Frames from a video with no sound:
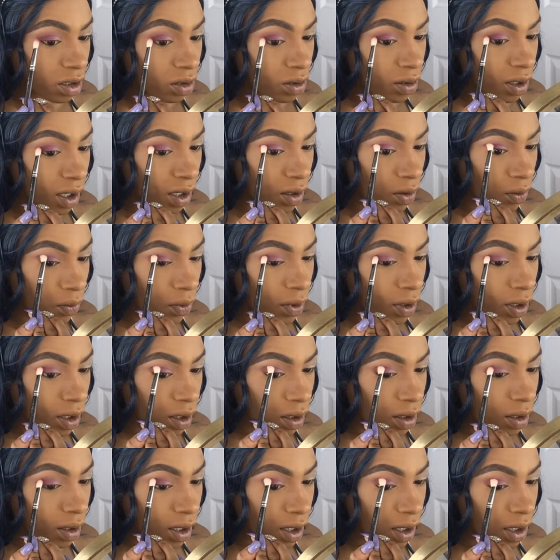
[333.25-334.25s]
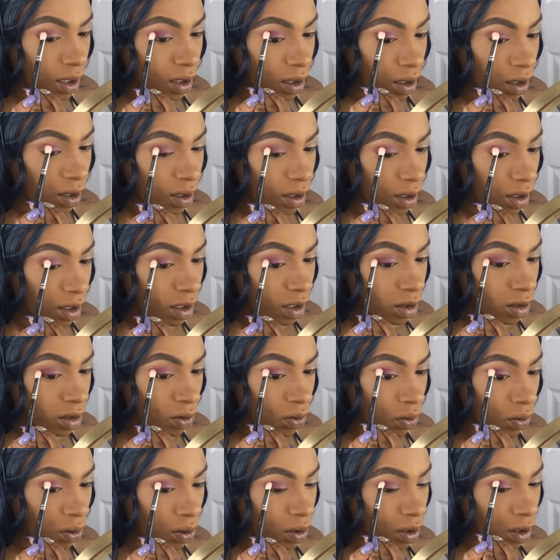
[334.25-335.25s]
You kind of want it like in
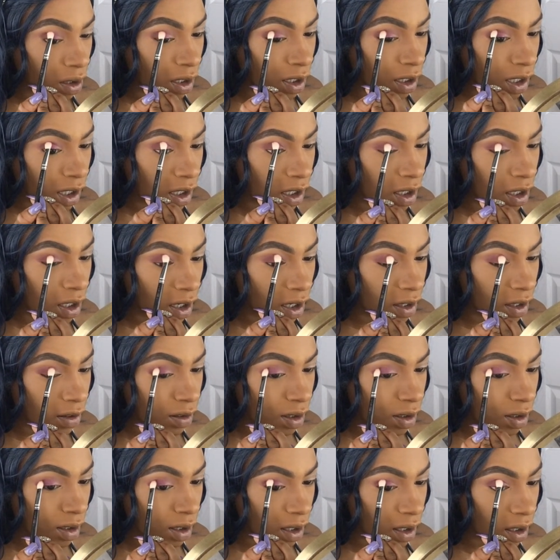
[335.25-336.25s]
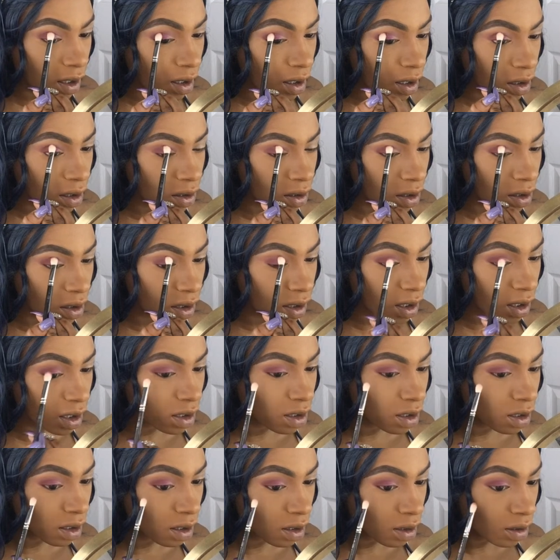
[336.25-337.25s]
the corner here and then like
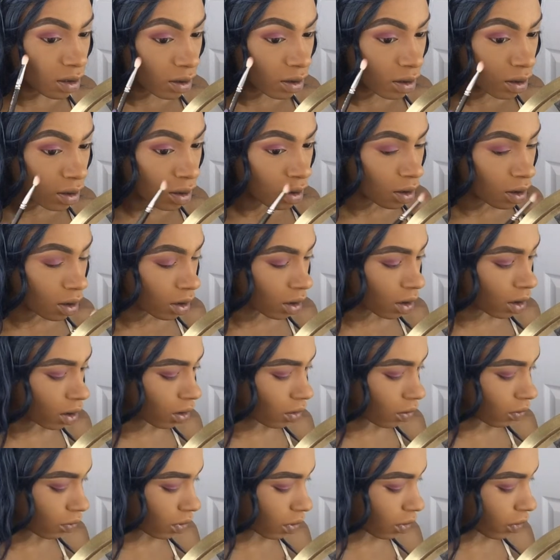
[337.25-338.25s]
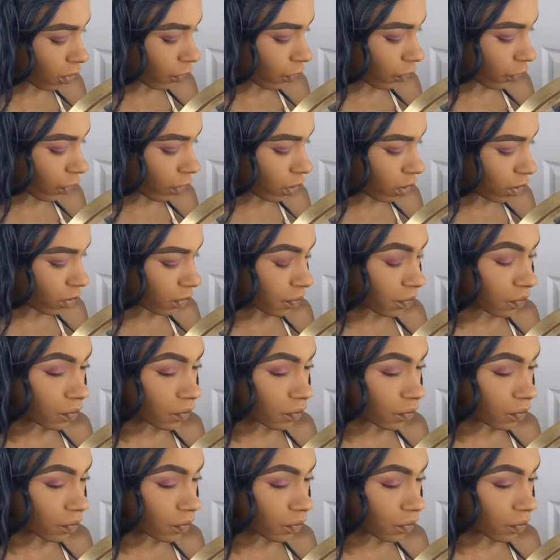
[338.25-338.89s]
underneath and going over.